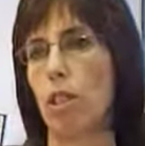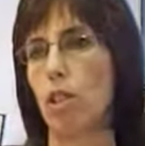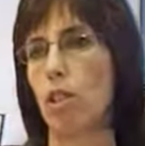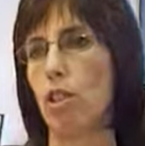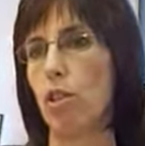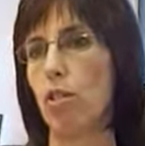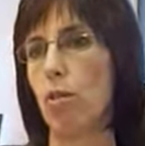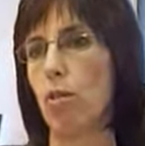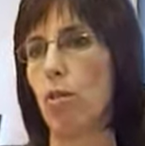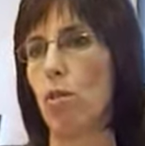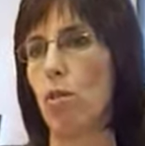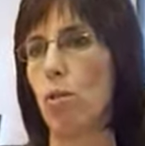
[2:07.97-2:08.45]

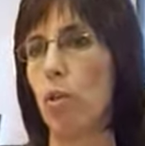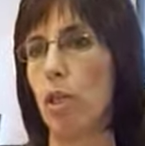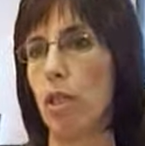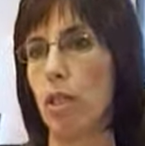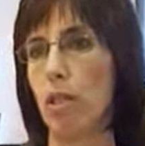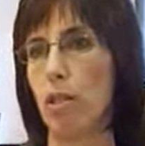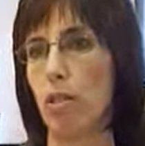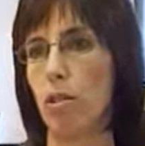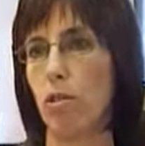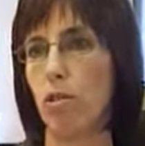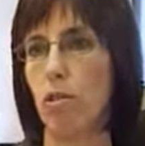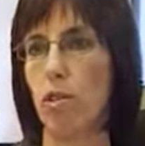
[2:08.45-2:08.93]
that she
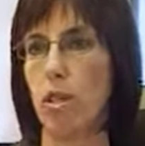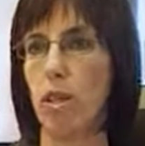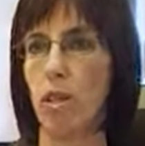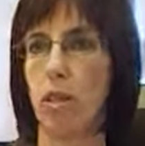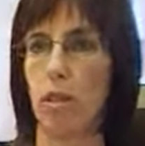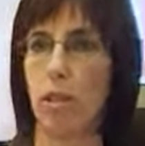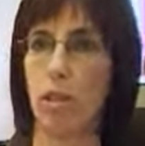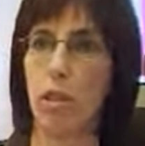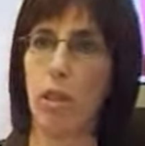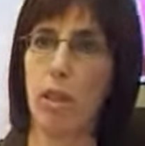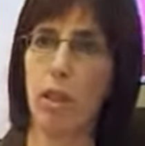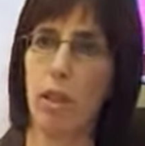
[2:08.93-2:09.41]
always
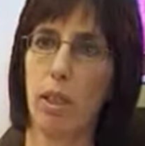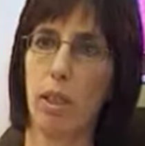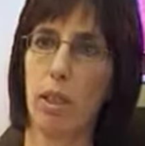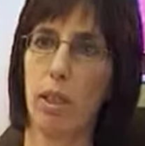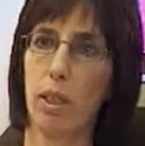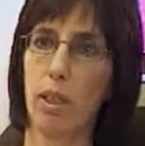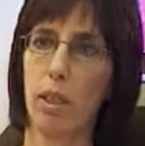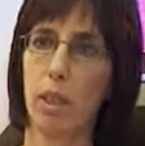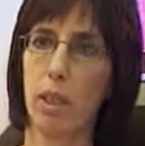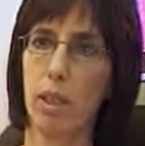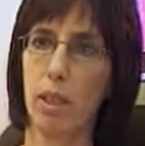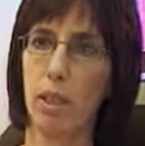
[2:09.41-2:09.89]
stresses
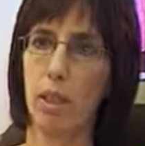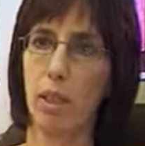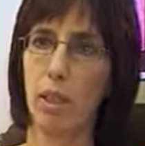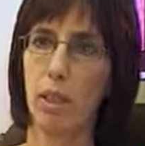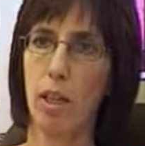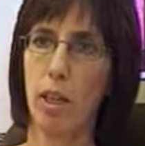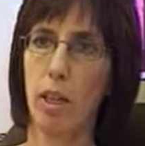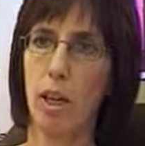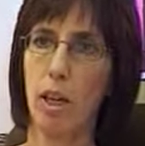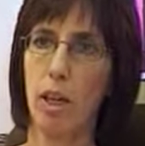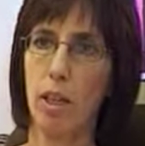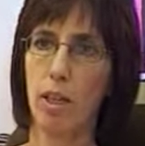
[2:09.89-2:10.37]
is
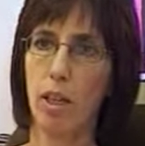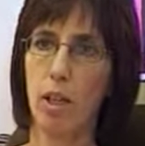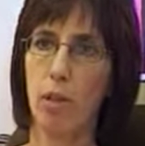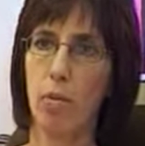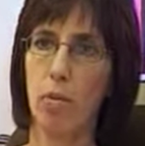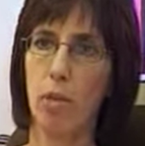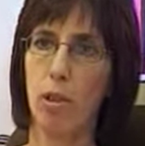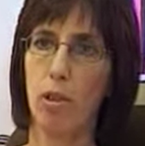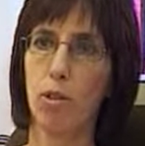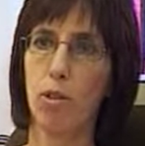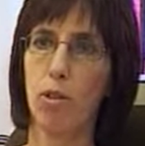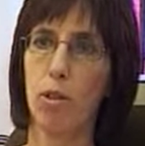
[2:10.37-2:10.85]
that
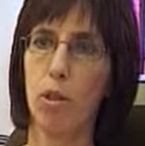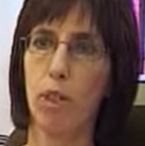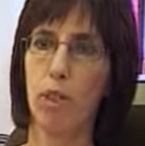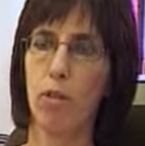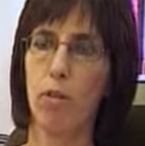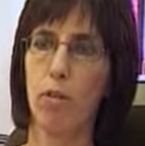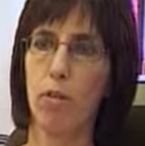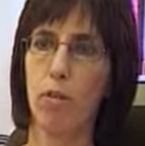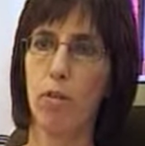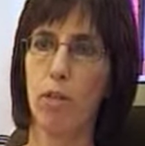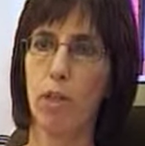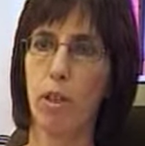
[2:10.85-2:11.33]
she wants to
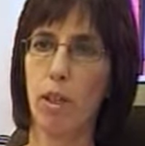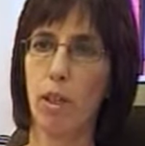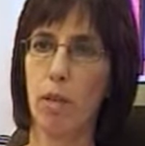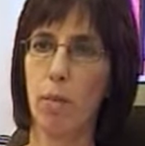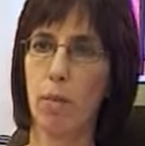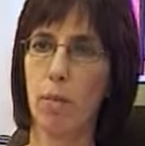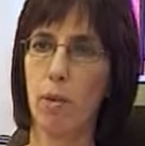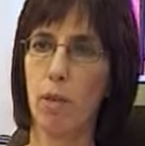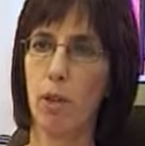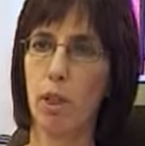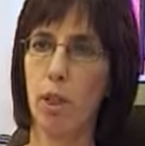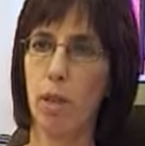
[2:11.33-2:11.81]
have
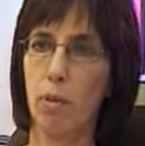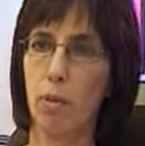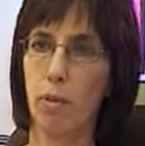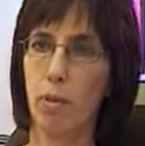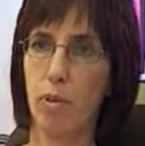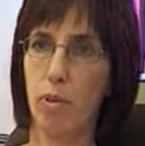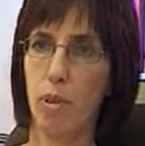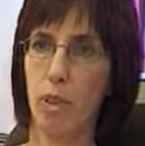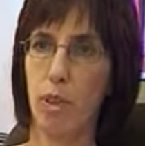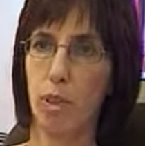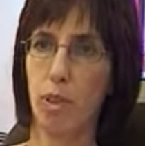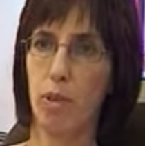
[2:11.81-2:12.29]

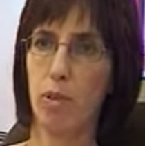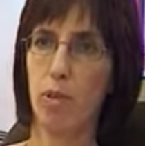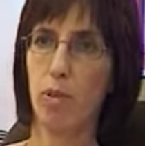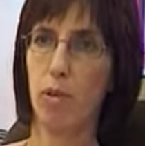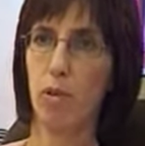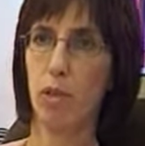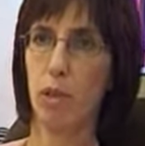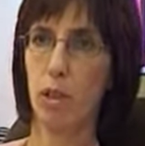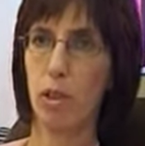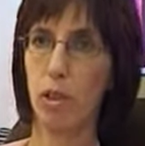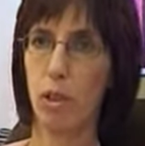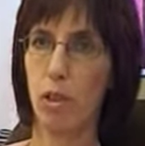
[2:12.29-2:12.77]
cheap drugs
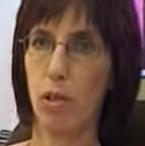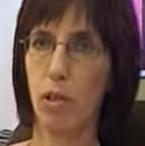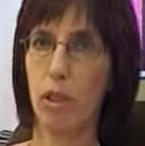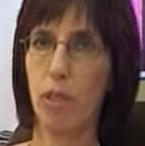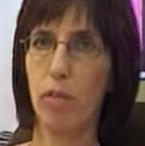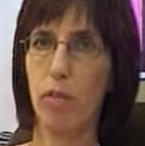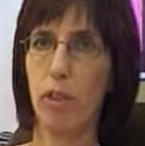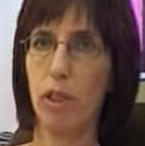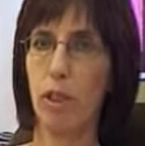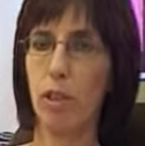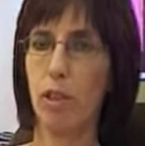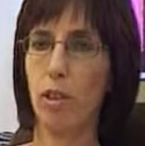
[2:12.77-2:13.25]
for the
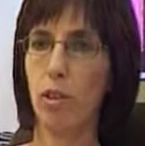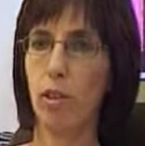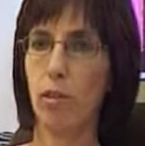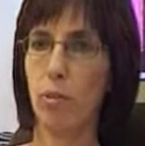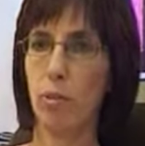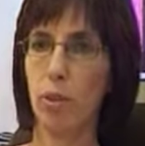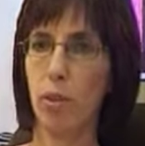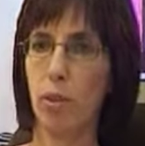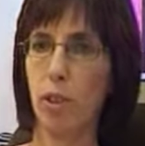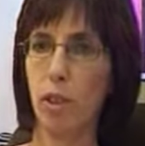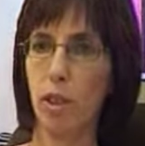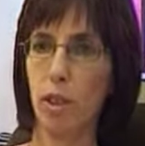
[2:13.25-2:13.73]
South African
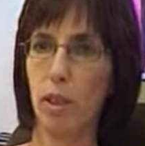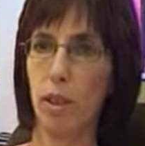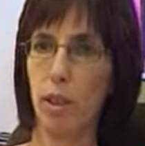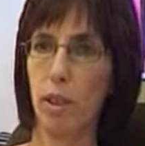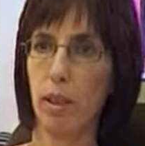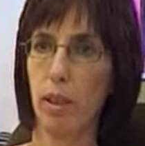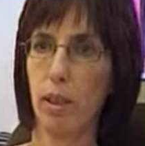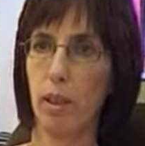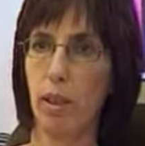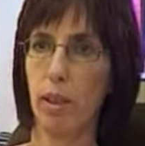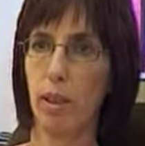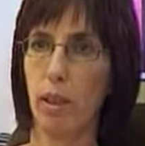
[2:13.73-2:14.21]

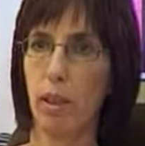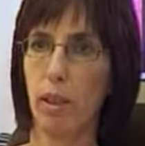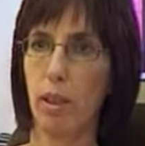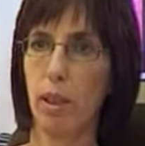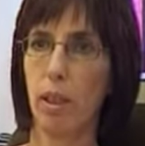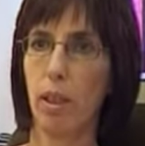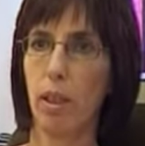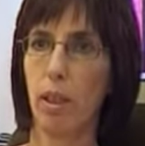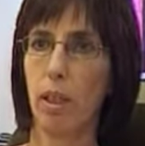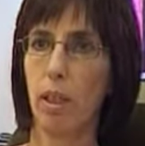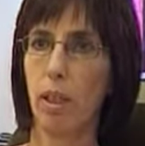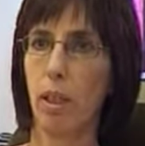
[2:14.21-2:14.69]
community.
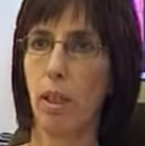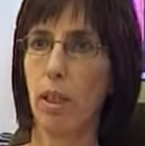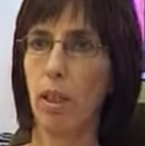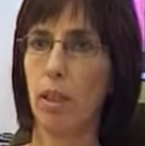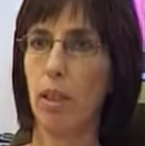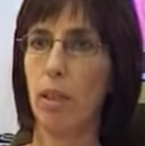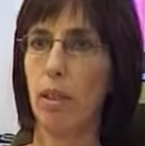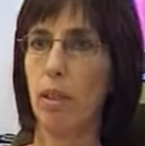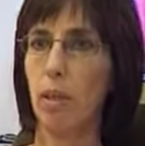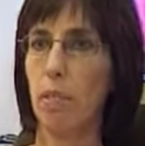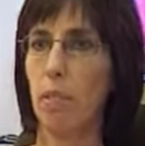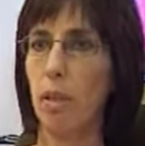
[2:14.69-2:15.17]

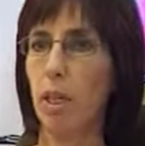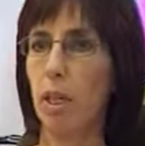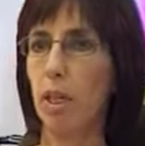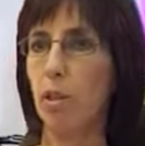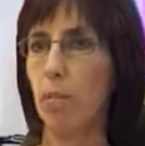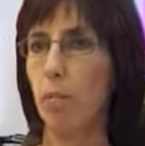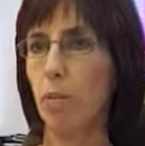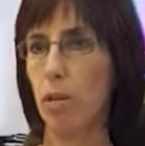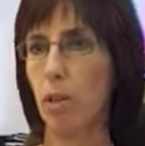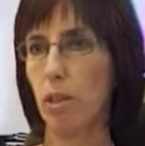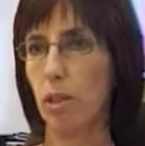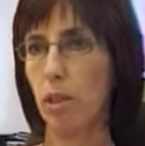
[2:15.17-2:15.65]
And the
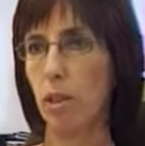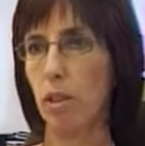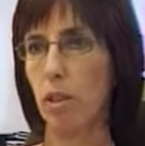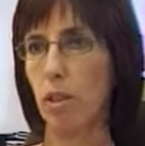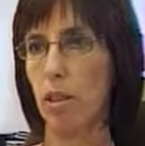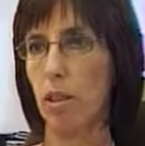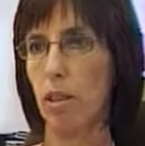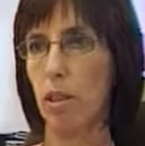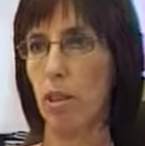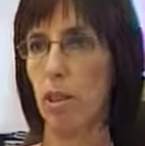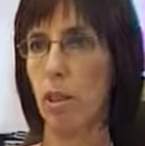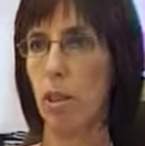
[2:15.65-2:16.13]
base
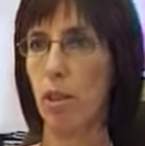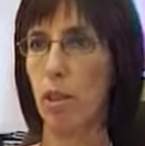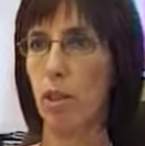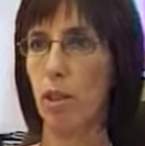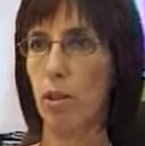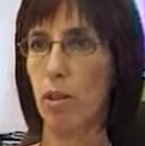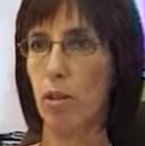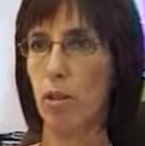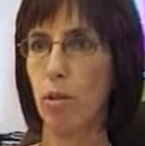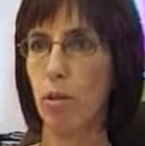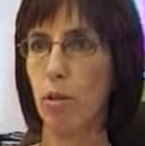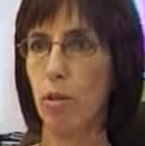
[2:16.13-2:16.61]
products that they
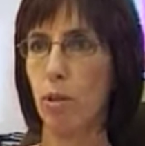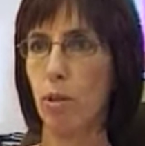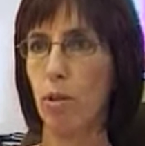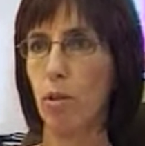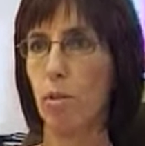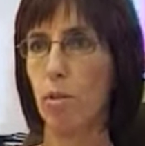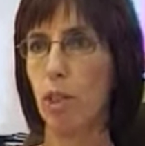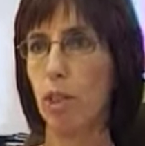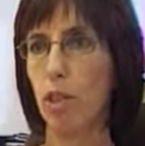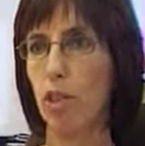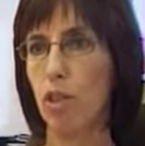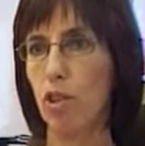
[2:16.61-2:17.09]
use
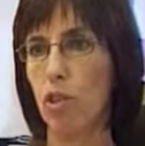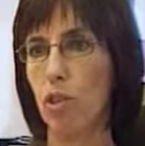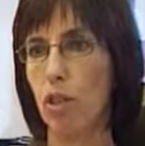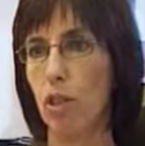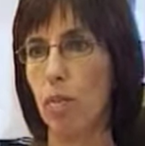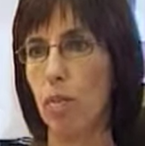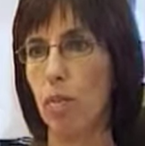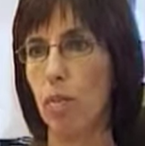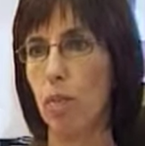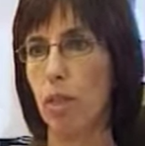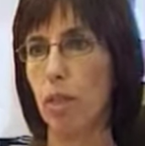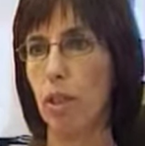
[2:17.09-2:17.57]
are much
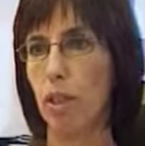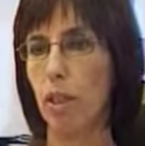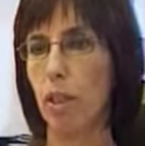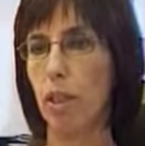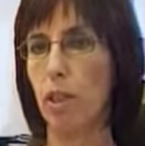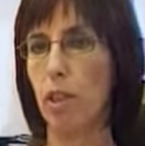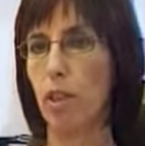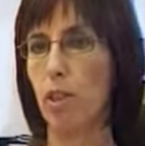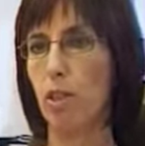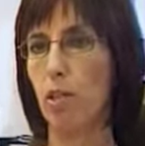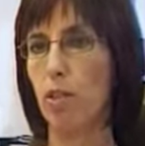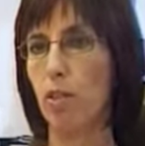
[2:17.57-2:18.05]
cheaper
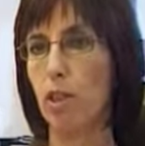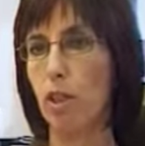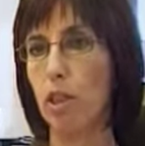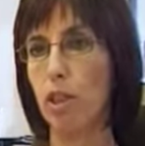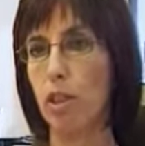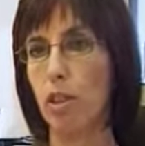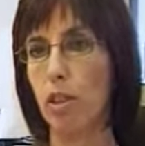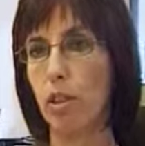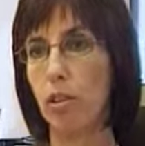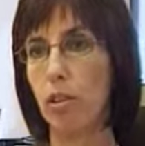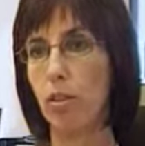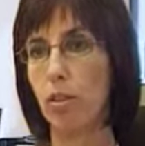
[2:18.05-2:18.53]
than the
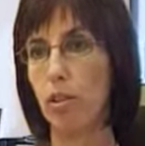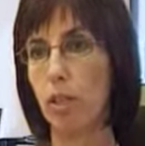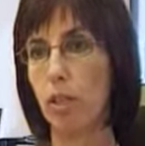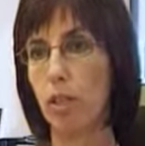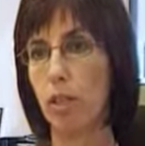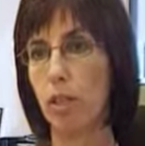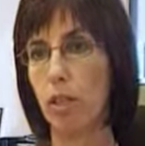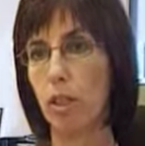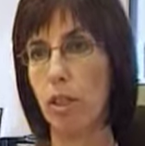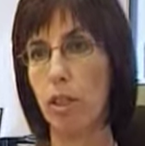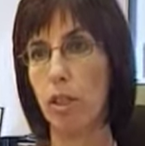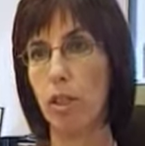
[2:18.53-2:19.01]
original
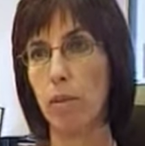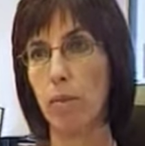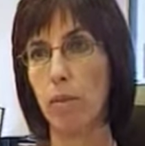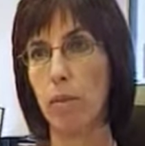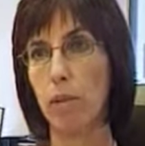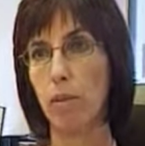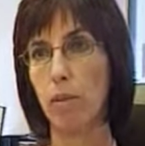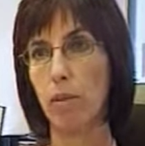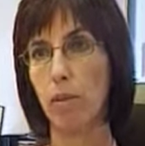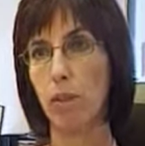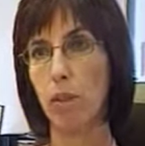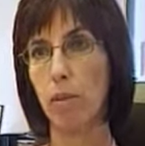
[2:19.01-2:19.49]

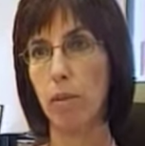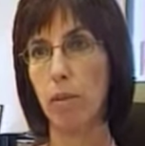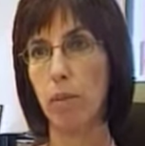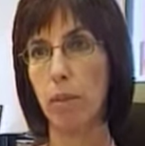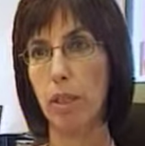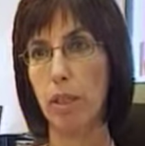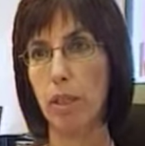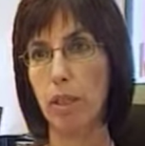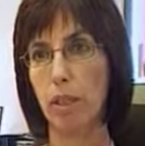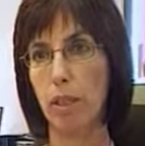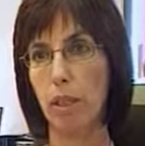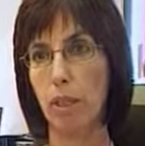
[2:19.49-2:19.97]
photodynamic
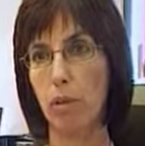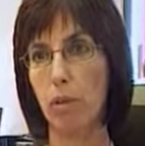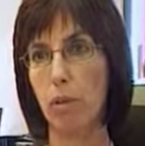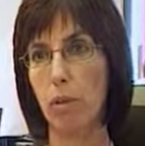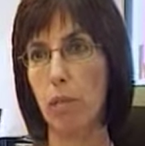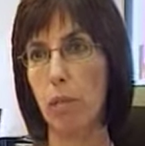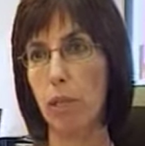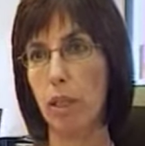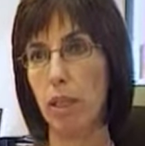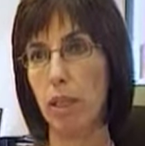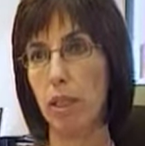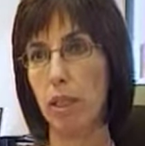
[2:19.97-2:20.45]
therapies
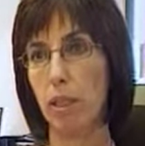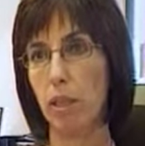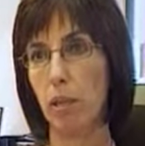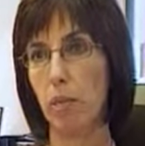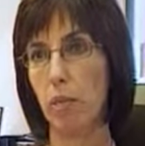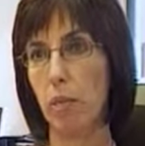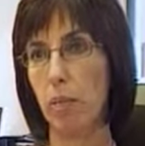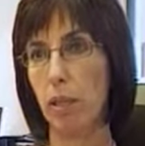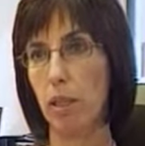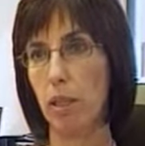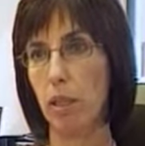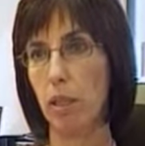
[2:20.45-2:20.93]
that were
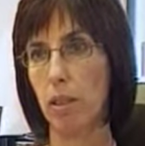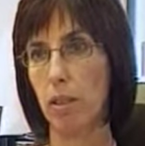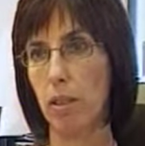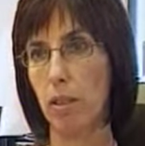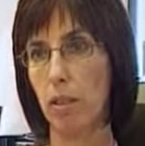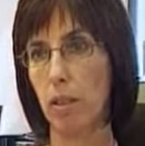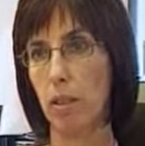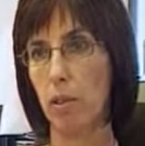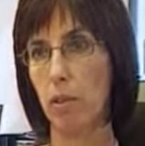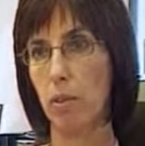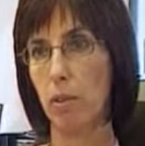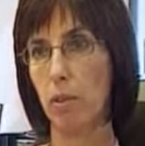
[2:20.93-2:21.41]
based on blood